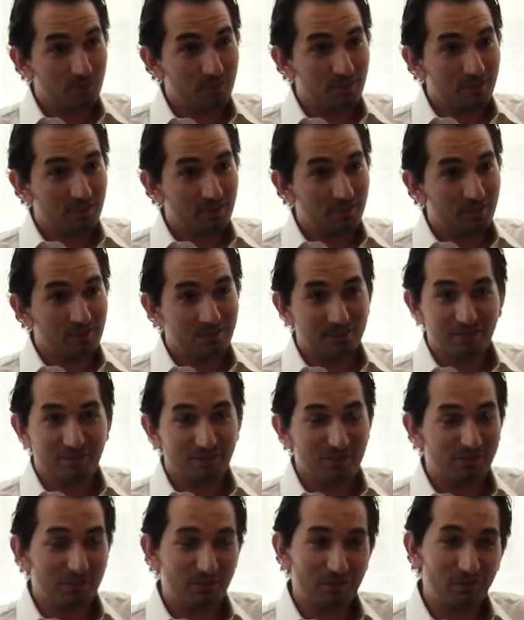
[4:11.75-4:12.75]

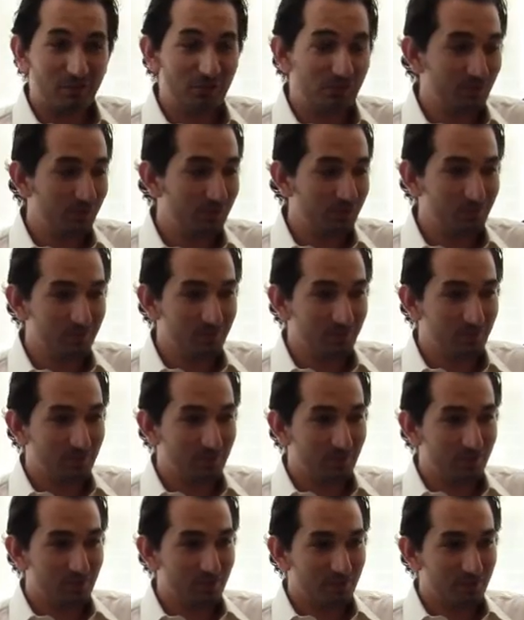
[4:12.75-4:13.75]
No,
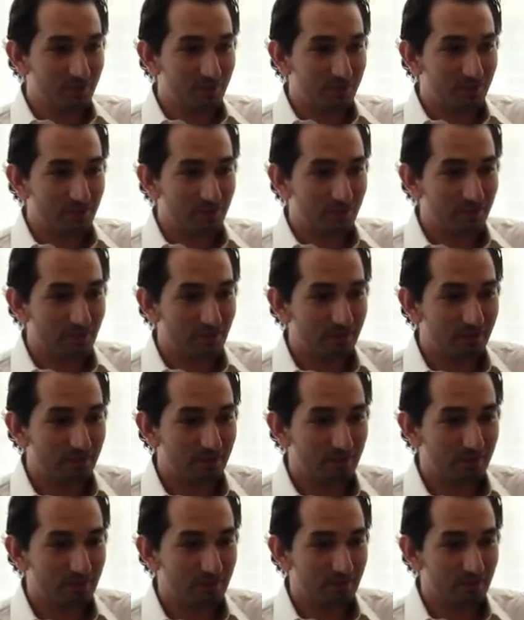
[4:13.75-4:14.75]
not
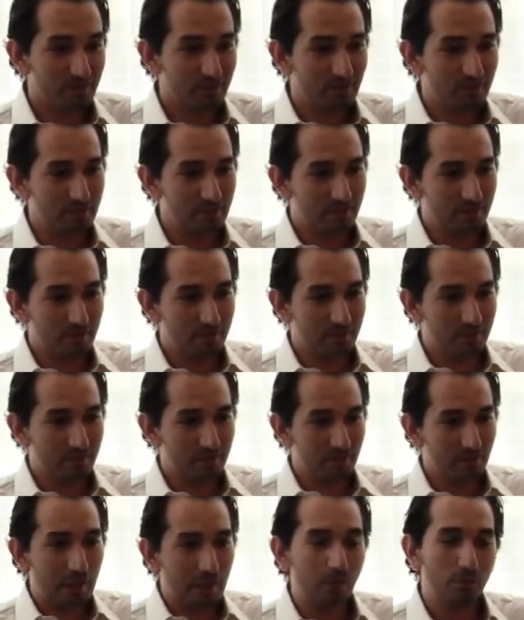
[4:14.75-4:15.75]
cookies.
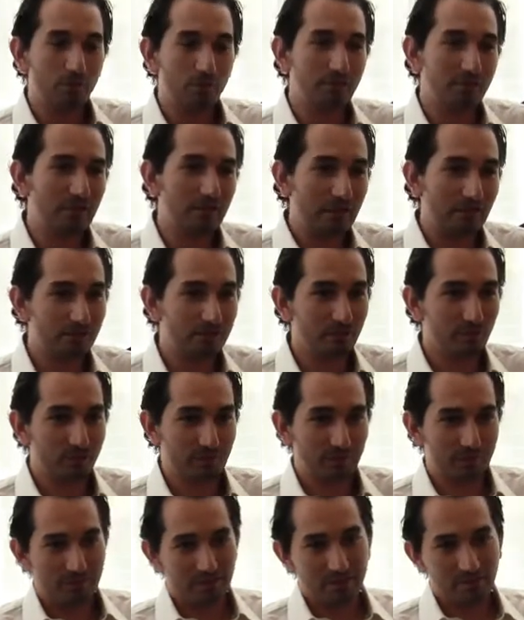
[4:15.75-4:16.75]
I wouldn't count
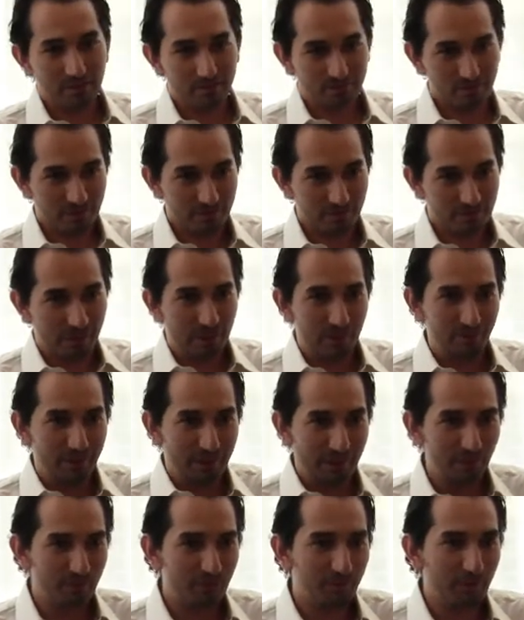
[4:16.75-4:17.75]
the stuff that I
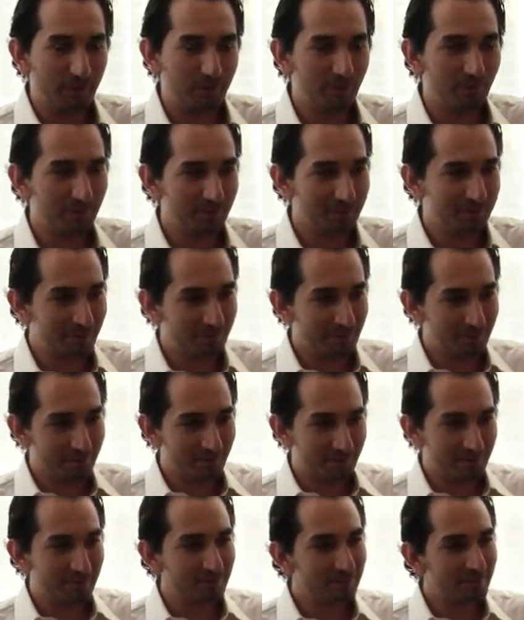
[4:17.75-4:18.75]
made with my mom.
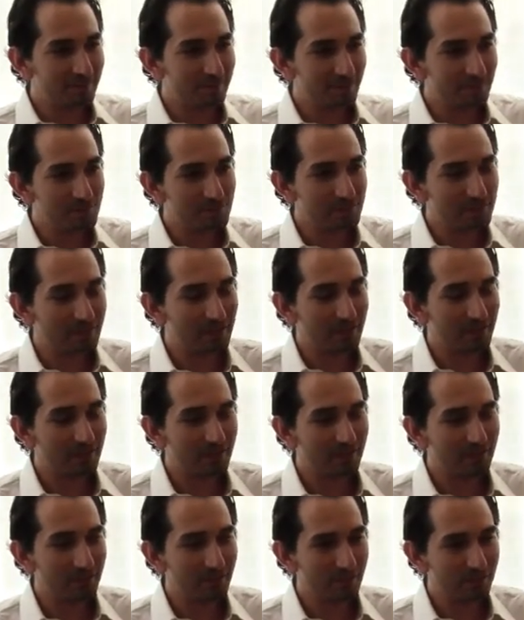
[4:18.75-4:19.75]
I'm just
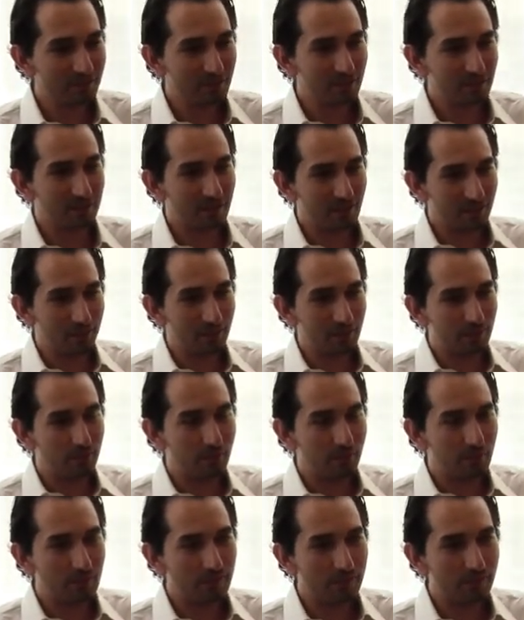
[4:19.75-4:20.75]
thinking the first thing that I made
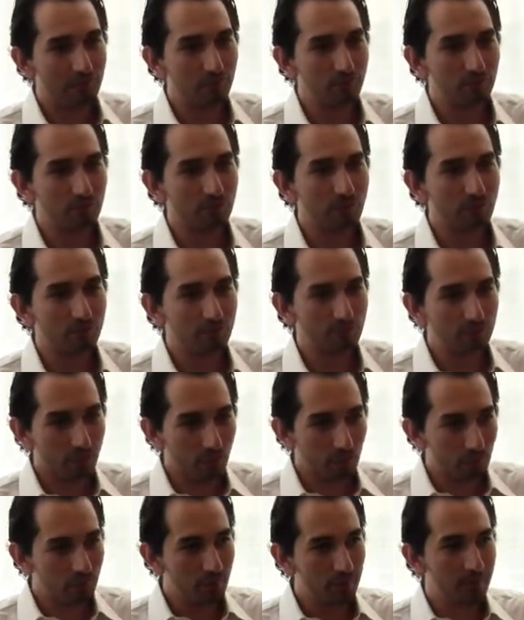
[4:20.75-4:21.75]
by myself was
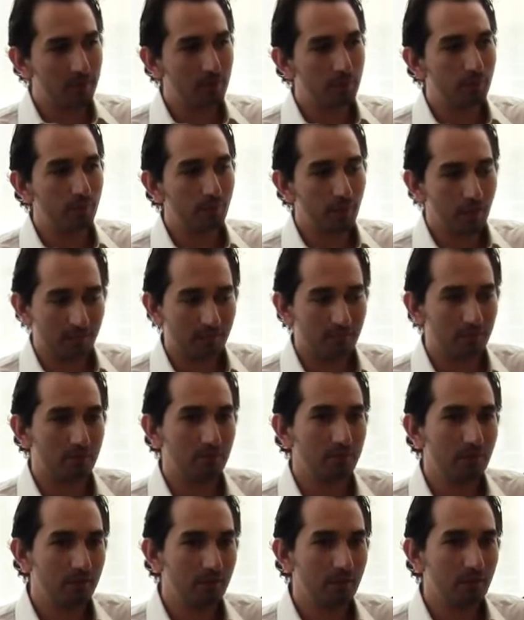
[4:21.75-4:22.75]
probably pasta,
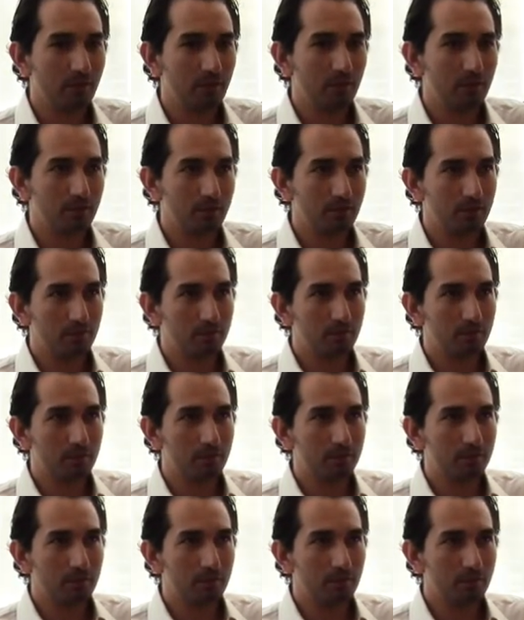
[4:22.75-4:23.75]

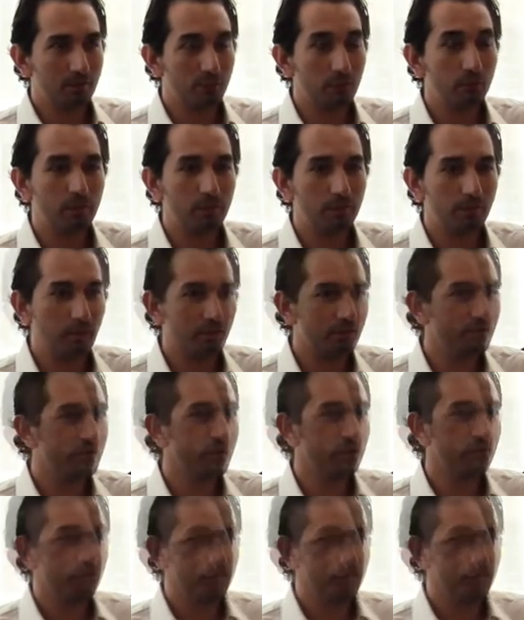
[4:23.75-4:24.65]
and tuna pasta.